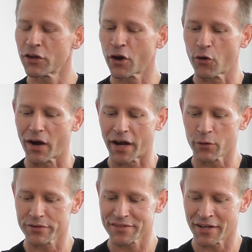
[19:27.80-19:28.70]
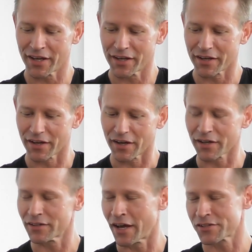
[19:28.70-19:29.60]
know, I was in a
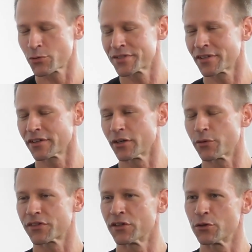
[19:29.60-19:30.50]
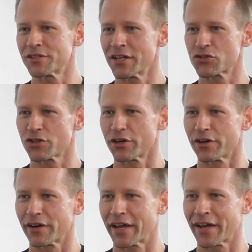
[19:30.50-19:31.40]
class recently with a new
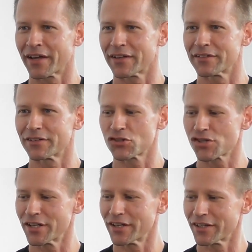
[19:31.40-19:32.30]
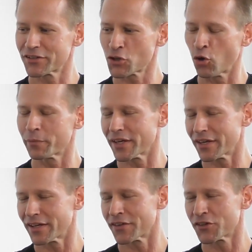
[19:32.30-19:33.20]
teacher, and she told
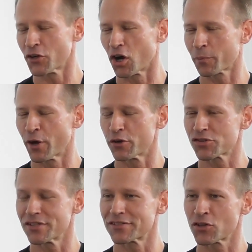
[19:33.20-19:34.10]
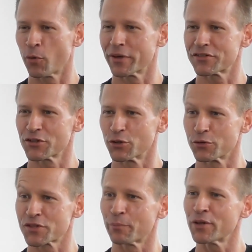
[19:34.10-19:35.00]
me in the dog pose, she's told me to
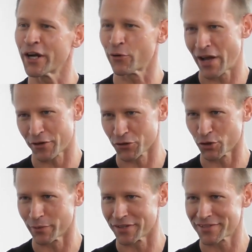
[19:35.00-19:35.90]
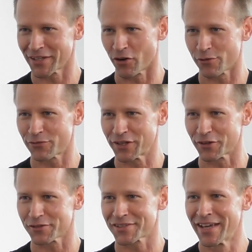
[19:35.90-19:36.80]
play around a little bit and see how it
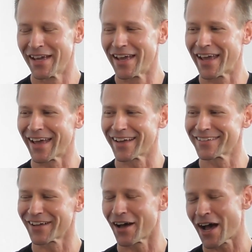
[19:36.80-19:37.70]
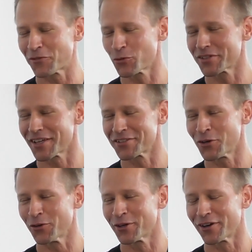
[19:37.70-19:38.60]
feels. And afterwards I
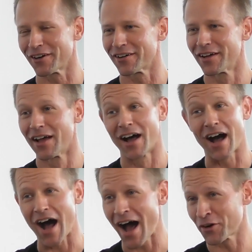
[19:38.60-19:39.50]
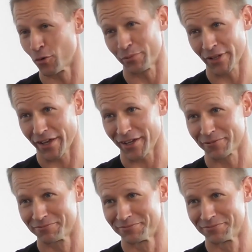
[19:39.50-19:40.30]
told her, I don't play.